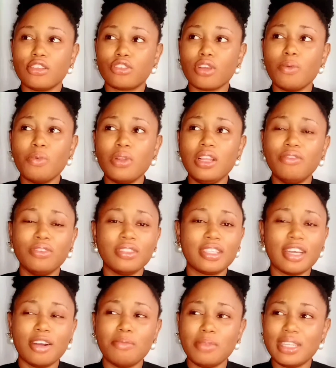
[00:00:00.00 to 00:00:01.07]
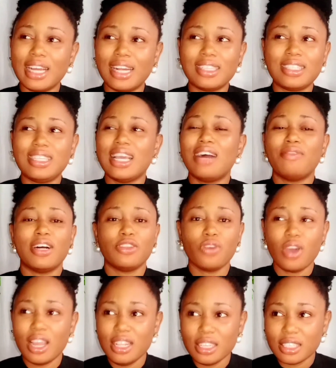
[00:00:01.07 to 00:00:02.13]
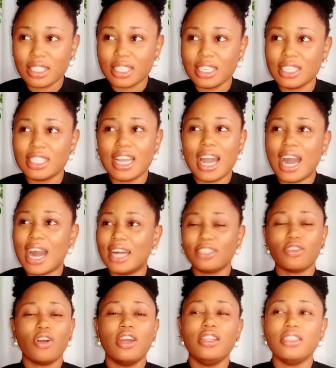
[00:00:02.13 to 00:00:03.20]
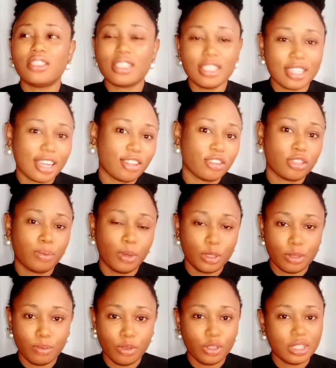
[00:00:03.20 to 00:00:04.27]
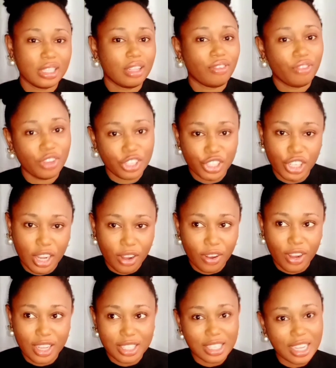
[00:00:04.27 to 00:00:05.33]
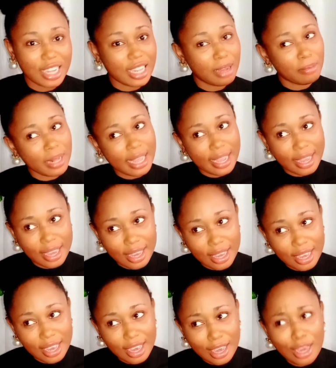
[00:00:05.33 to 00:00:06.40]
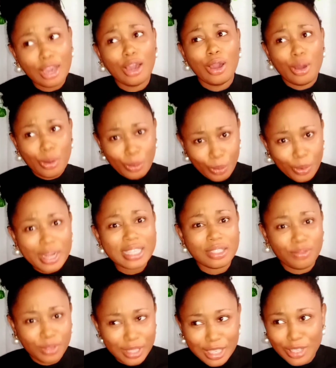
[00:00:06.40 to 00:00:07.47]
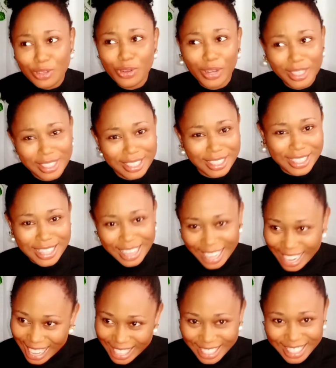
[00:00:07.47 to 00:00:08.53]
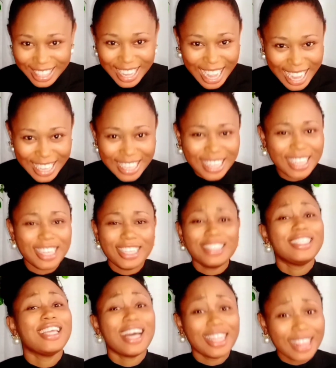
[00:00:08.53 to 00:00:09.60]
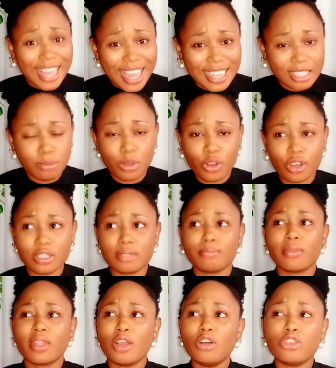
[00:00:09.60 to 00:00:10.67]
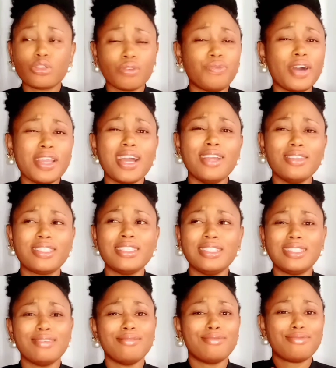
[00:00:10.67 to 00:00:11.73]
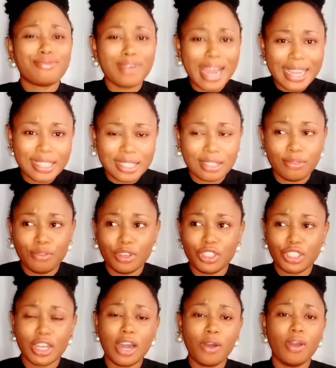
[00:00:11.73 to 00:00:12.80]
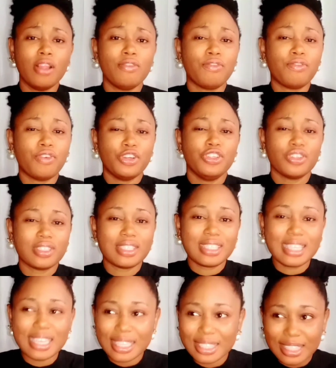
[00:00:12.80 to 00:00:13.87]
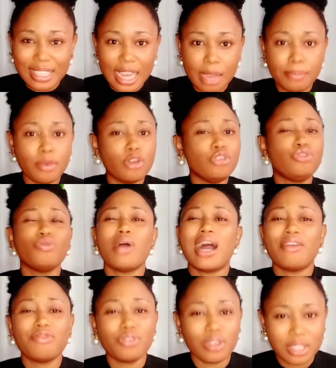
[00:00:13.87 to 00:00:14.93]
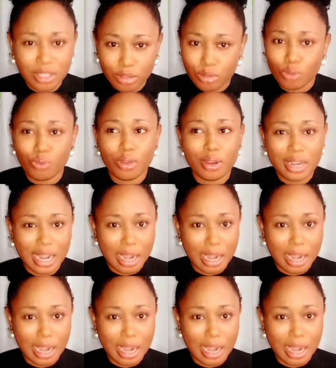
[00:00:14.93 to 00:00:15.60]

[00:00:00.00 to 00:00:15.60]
Some will even tell me that they have an oily skin and oily skin are not supposed to be using facial oils. And I'm like, who is feeding you all these lies? Like, they are lies, because so far you are using the right facial oil for your skin type, you have nothing to worry